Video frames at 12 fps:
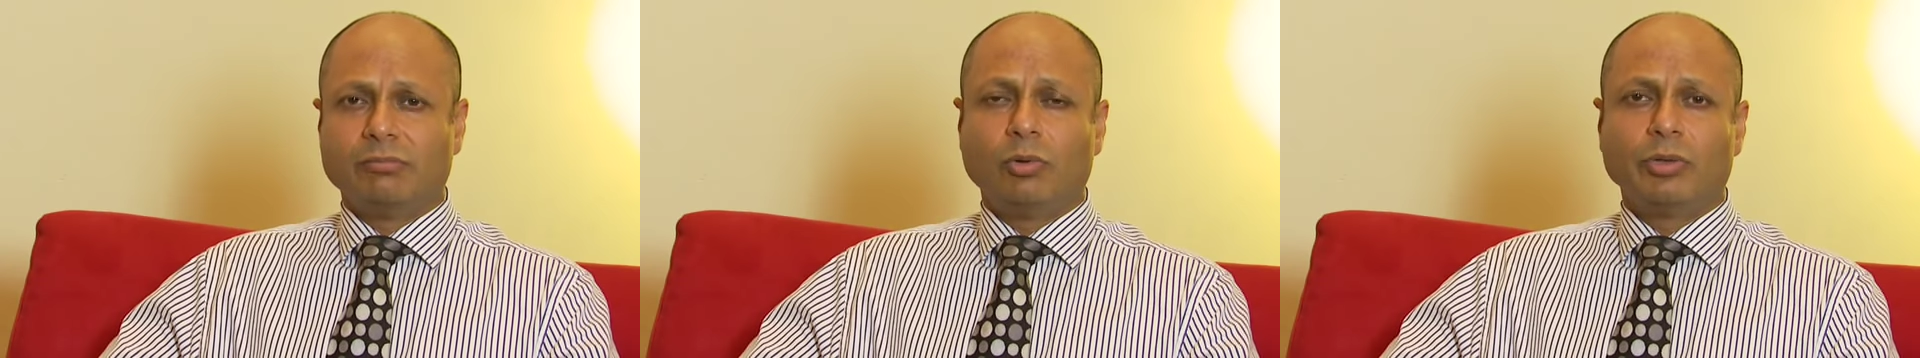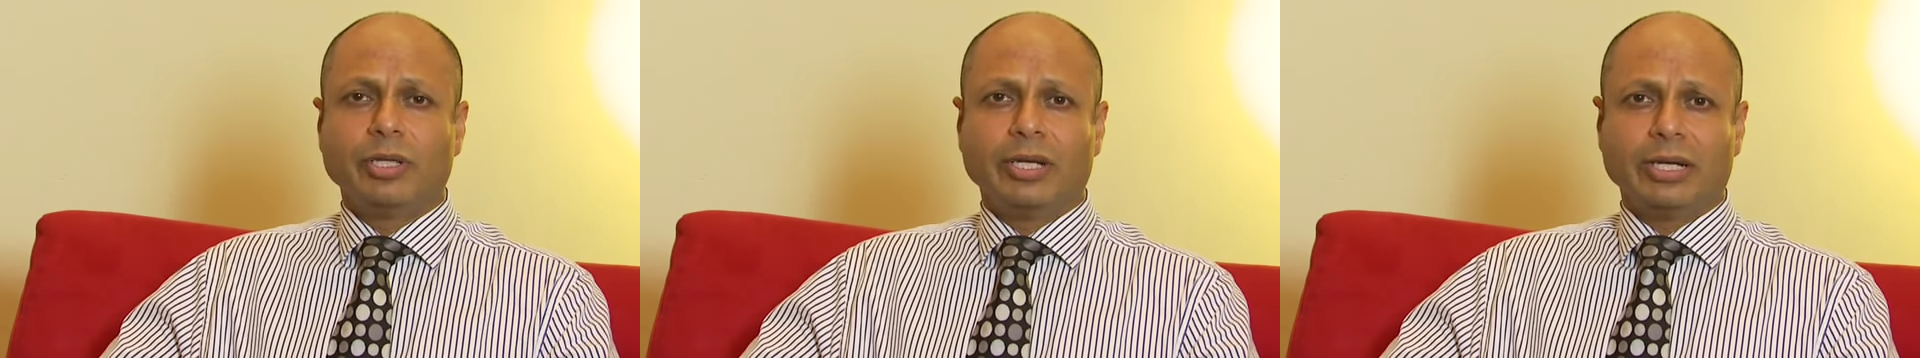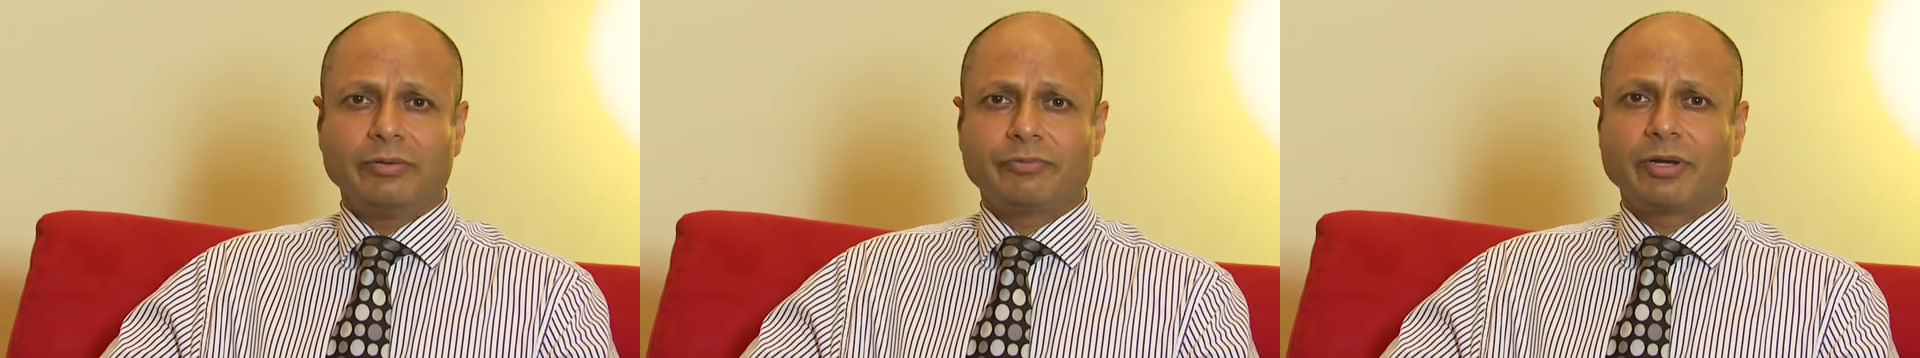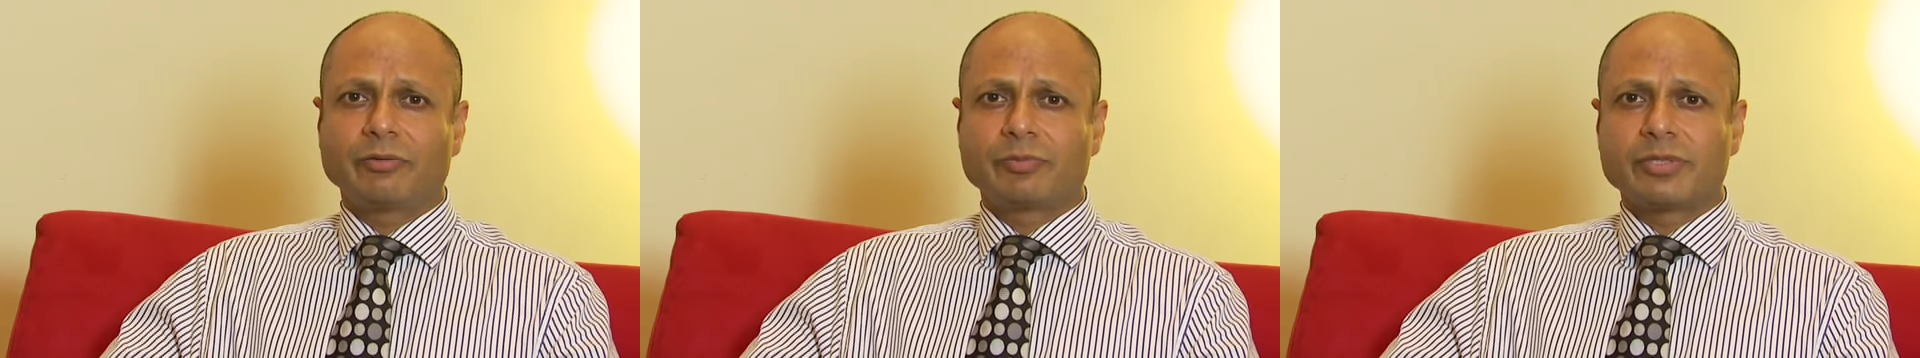More than
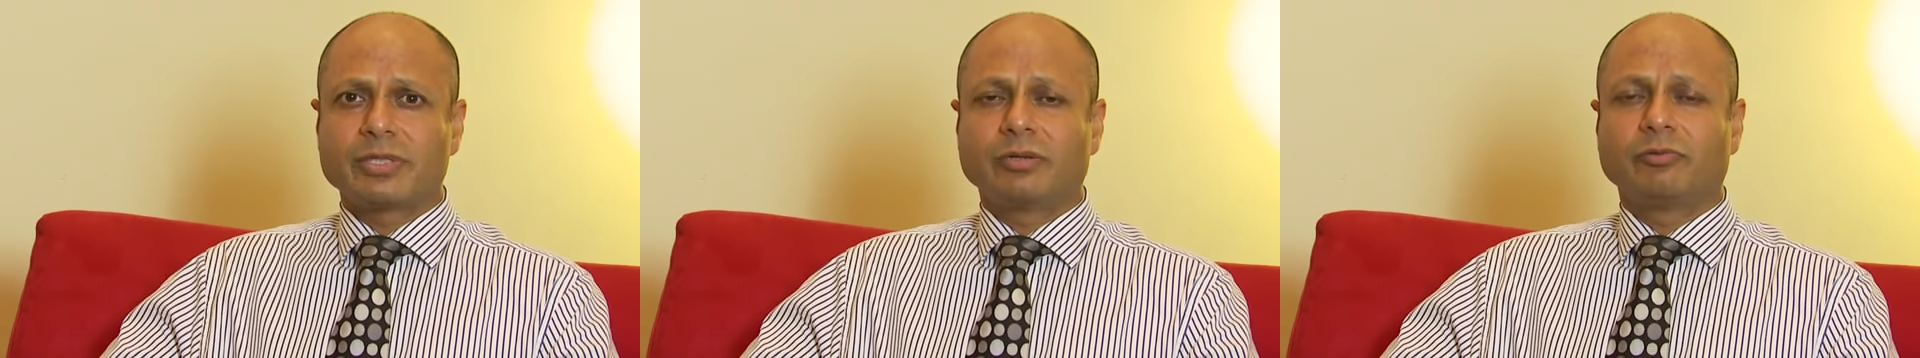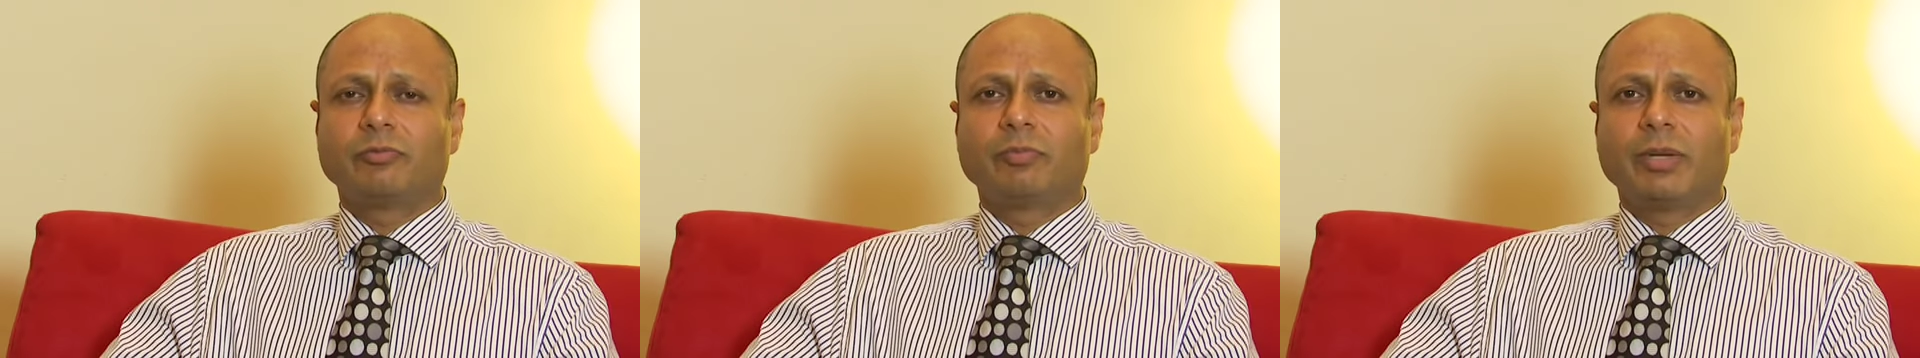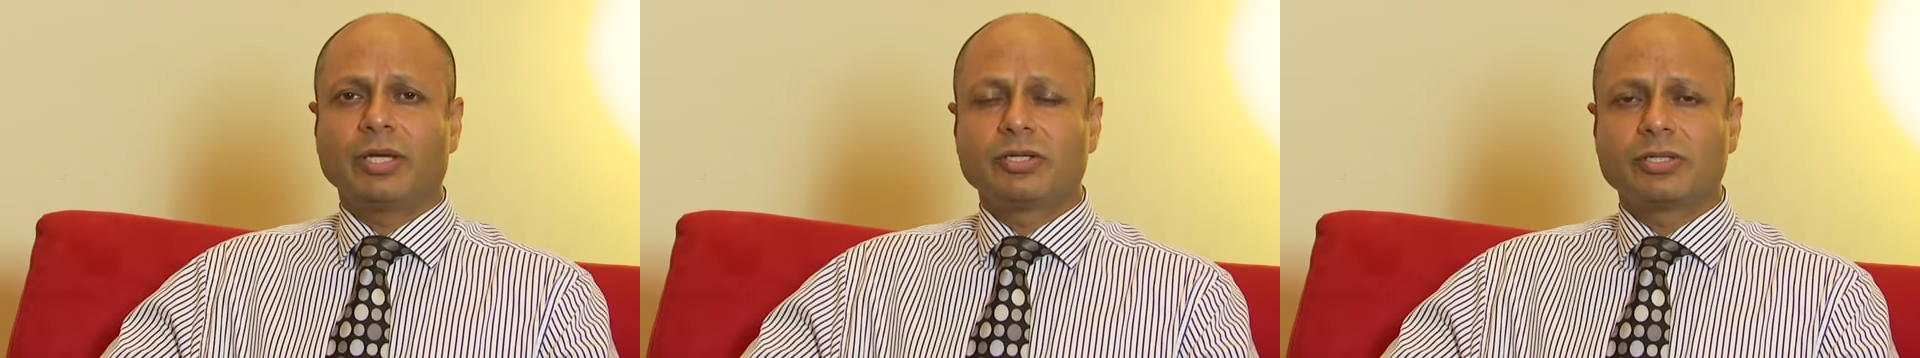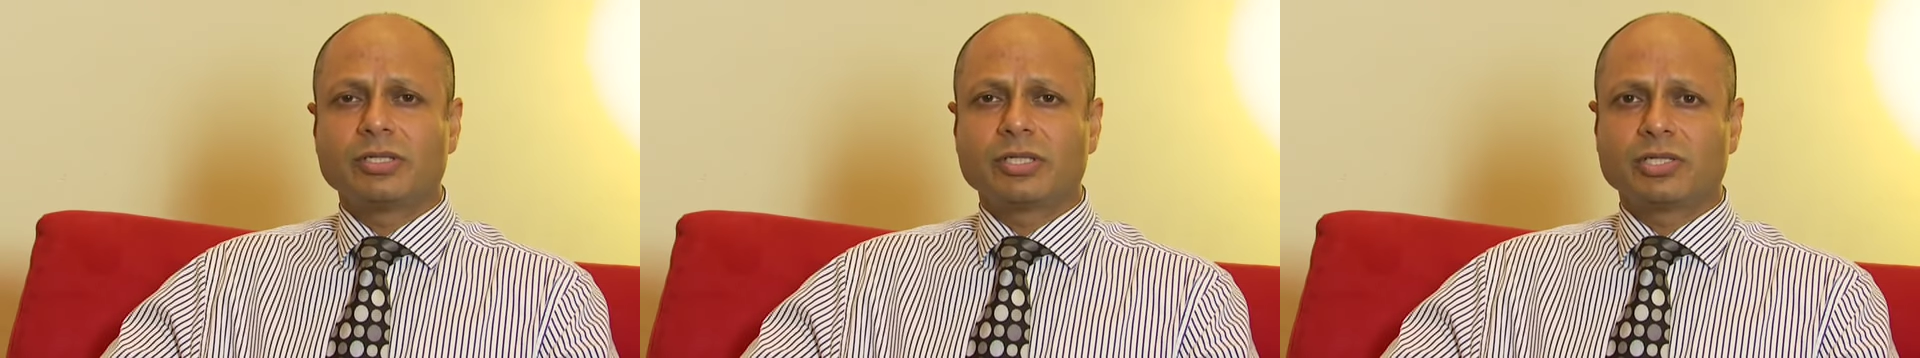85% of
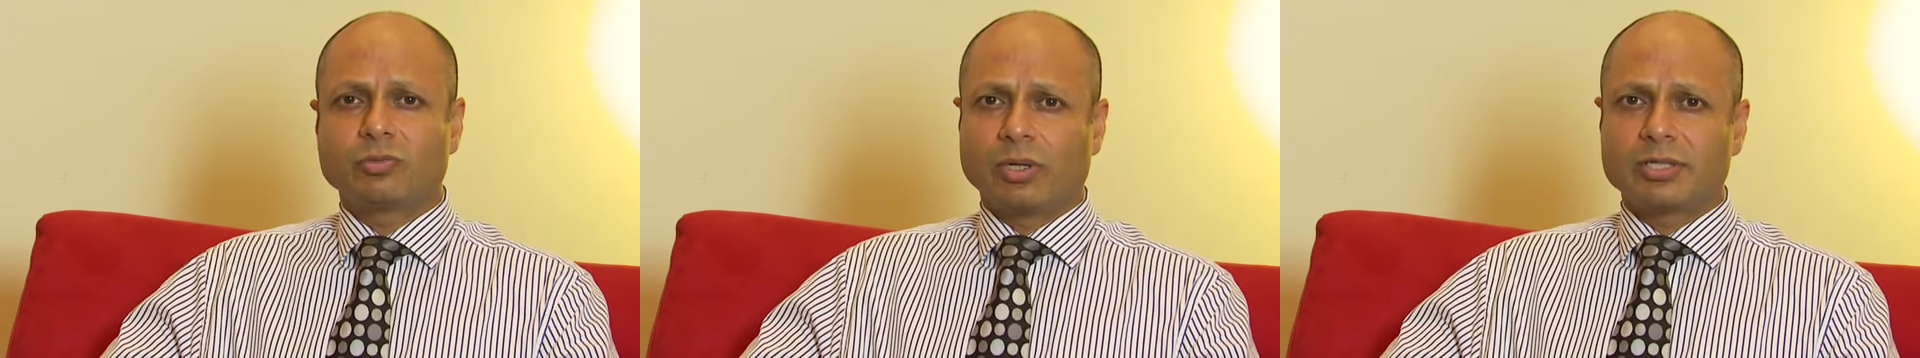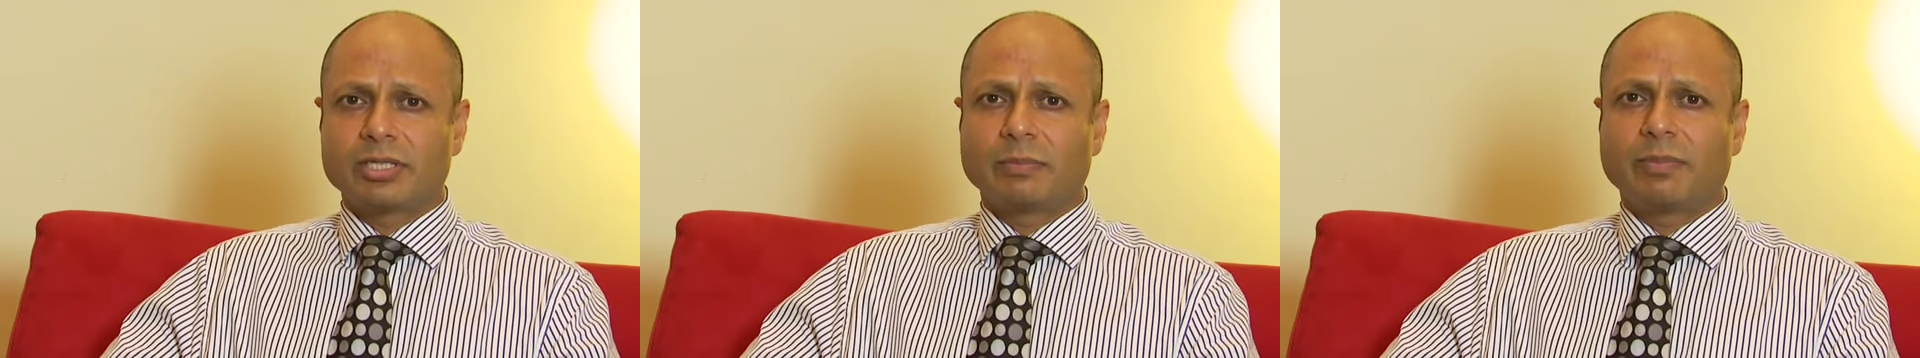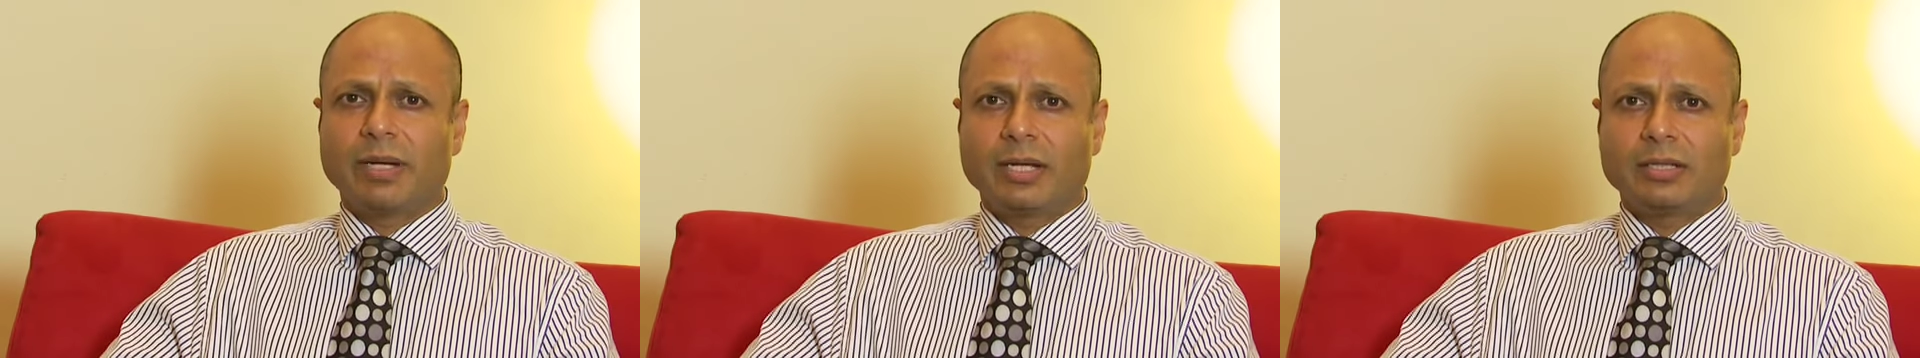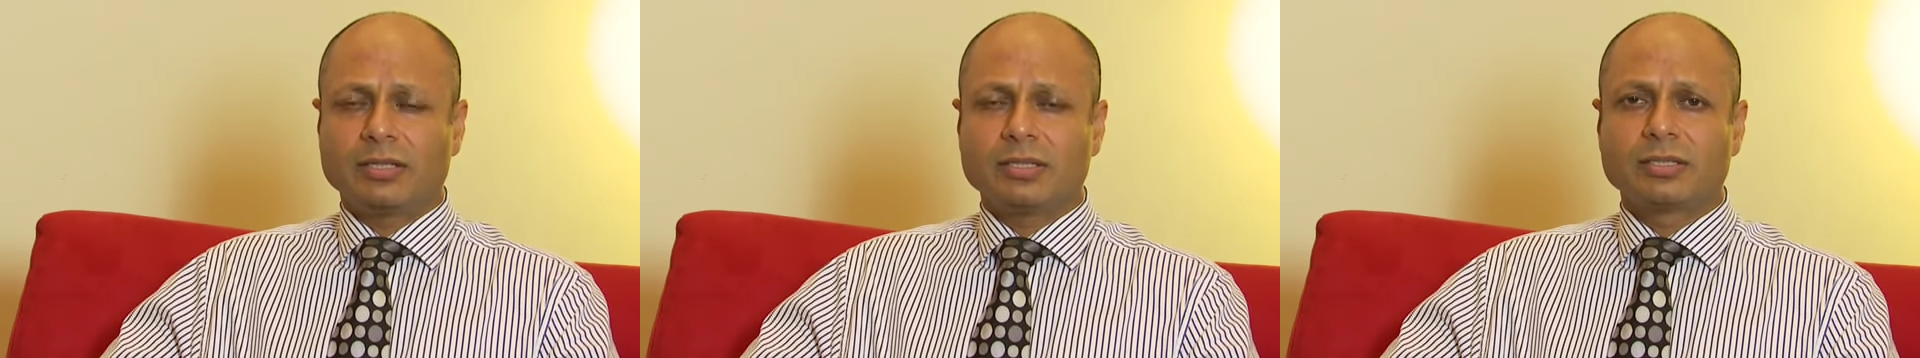patients, as well as their
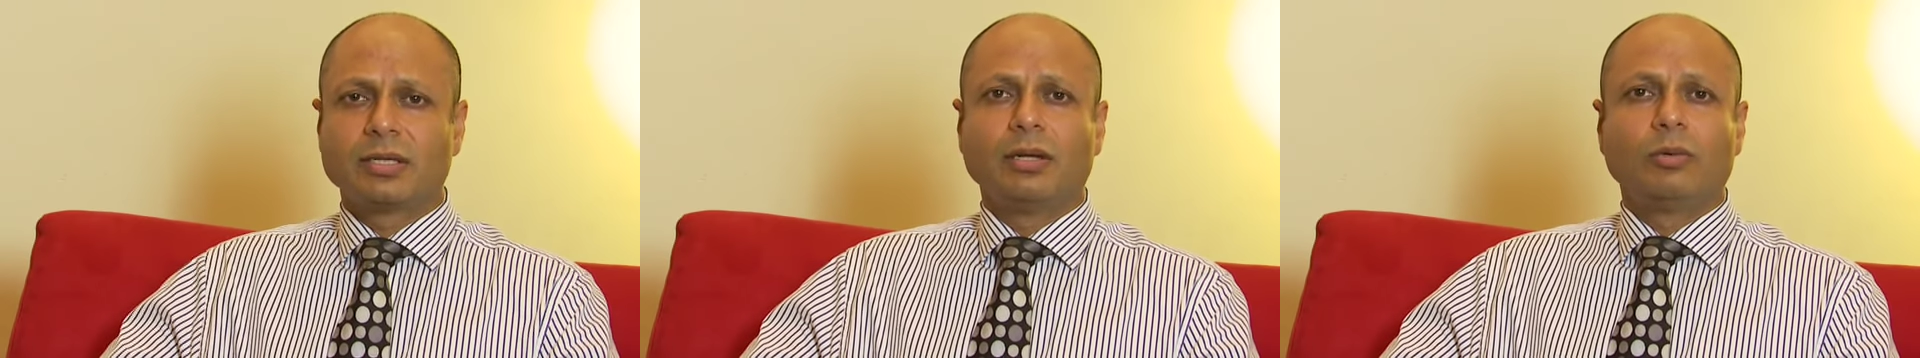partners,